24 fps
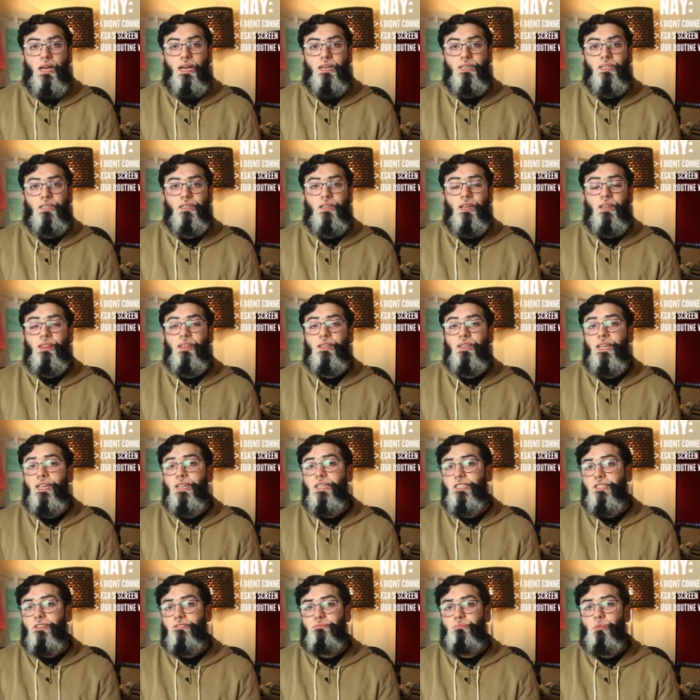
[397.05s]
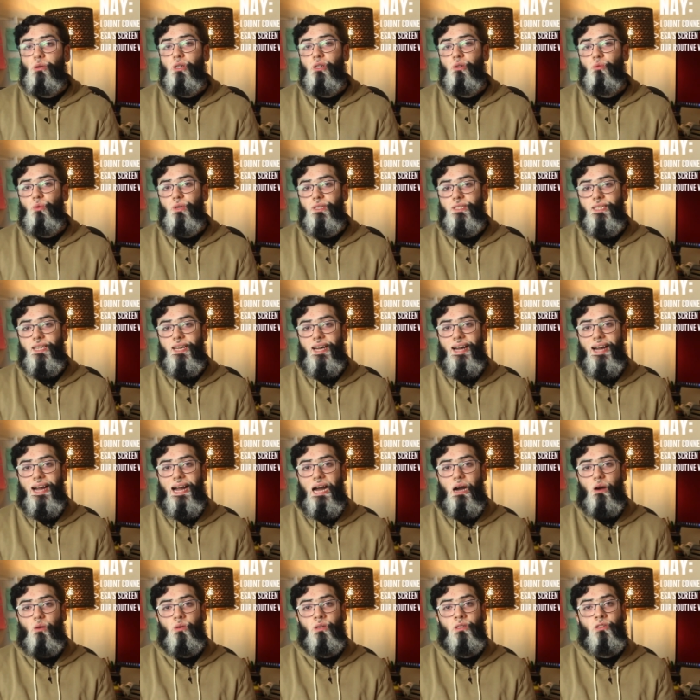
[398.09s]
And another negative point was that
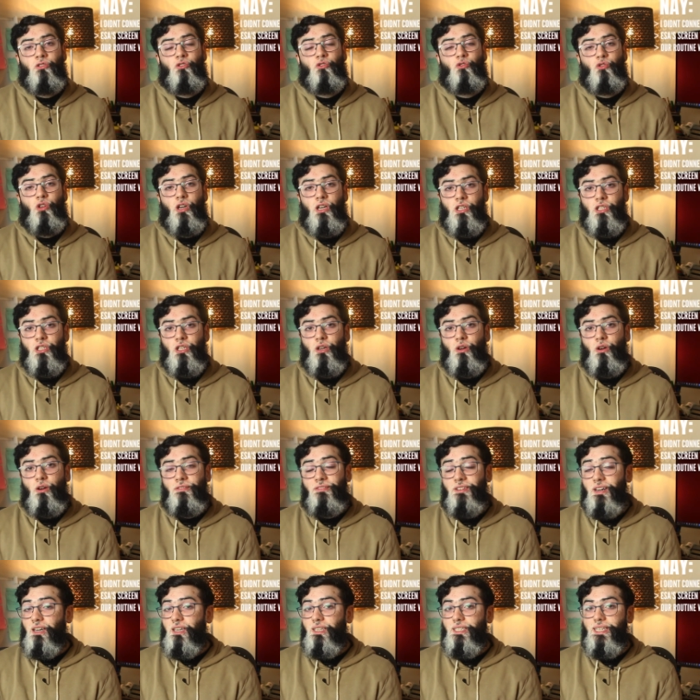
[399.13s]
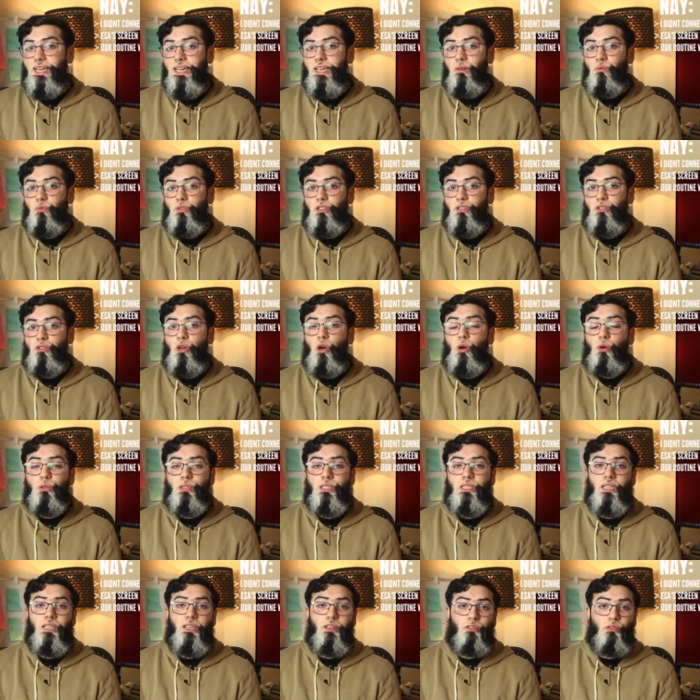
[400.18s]
our structure of our day was
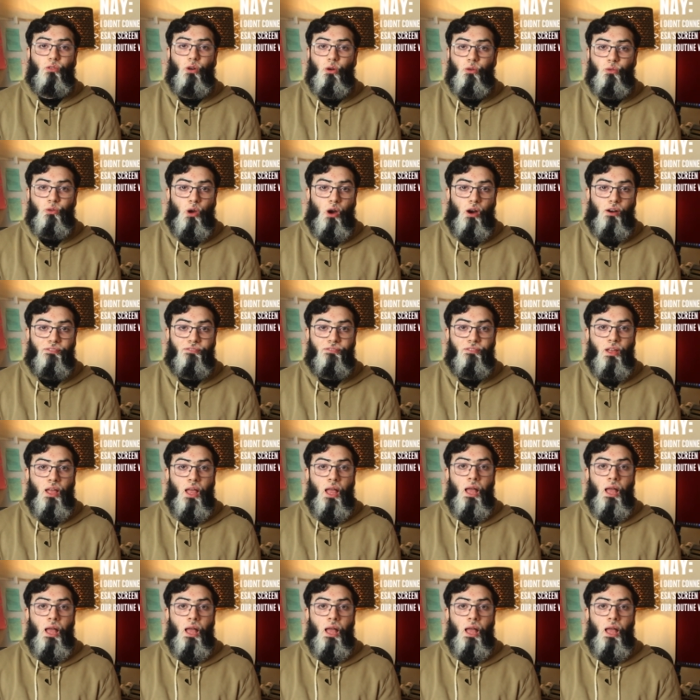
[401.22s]
totally thrown off,